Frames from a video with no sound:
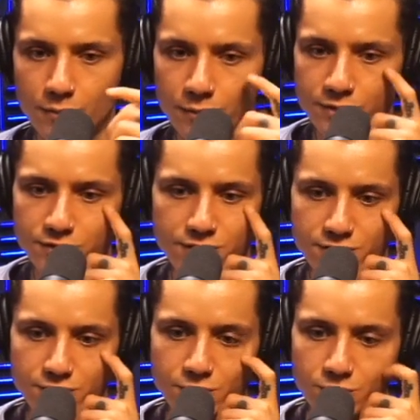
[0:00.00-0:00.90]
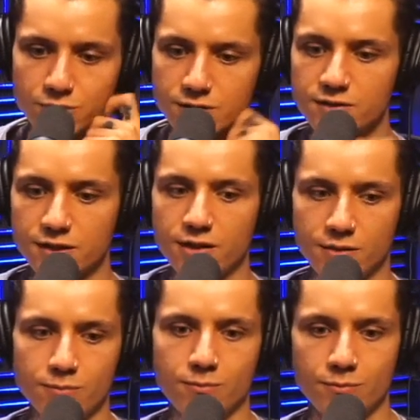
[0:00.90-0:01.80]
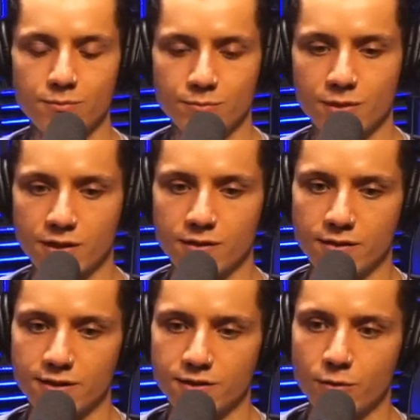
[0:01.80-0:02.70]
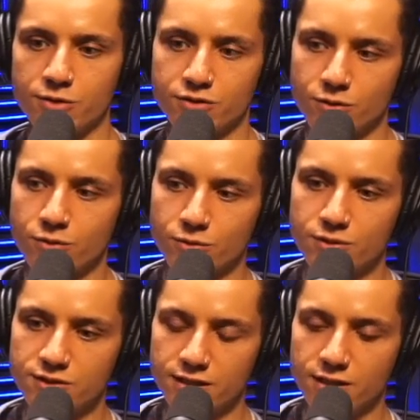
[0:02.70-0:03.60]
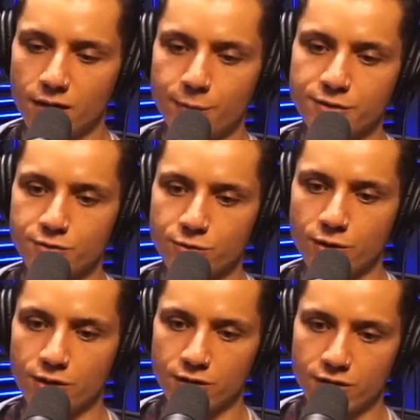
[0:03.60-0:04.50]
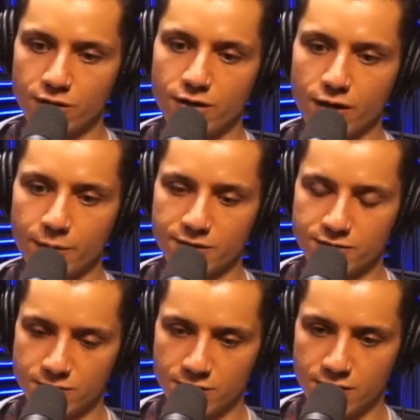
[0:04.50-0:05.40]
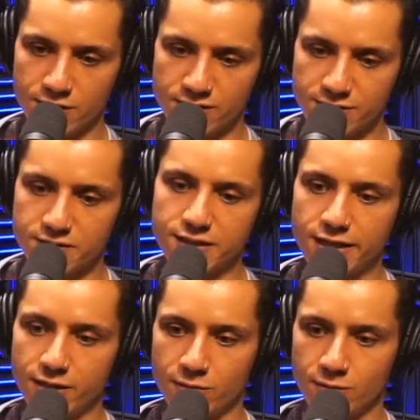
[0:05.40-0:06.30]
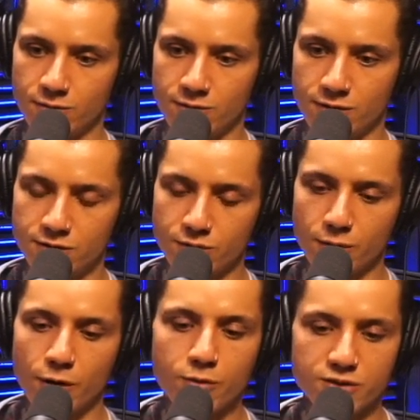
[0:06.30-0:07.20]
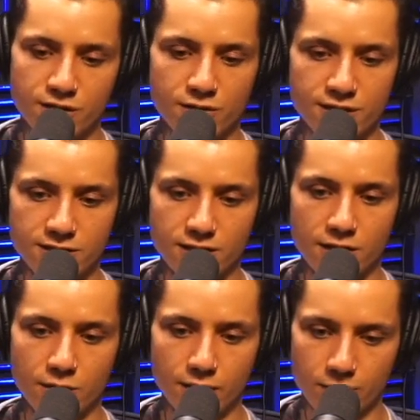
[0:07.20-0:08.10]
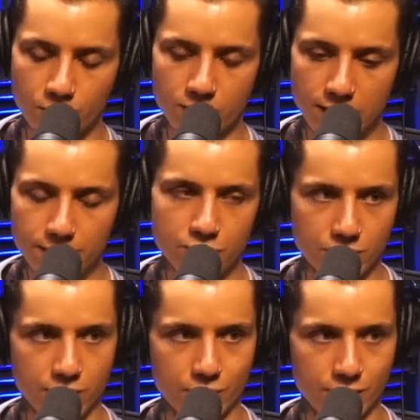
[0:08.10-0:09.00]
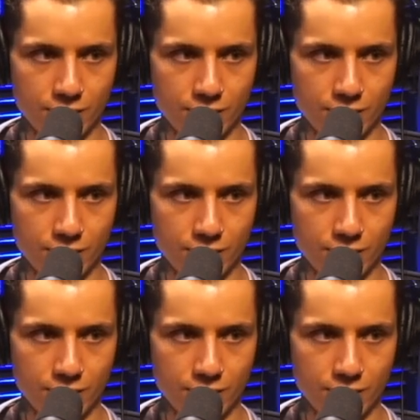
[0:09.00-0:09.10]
It's cool to see. It's always so cool to see comics who are good comics succeeding. And so I'm always curious to know like what keeps you going.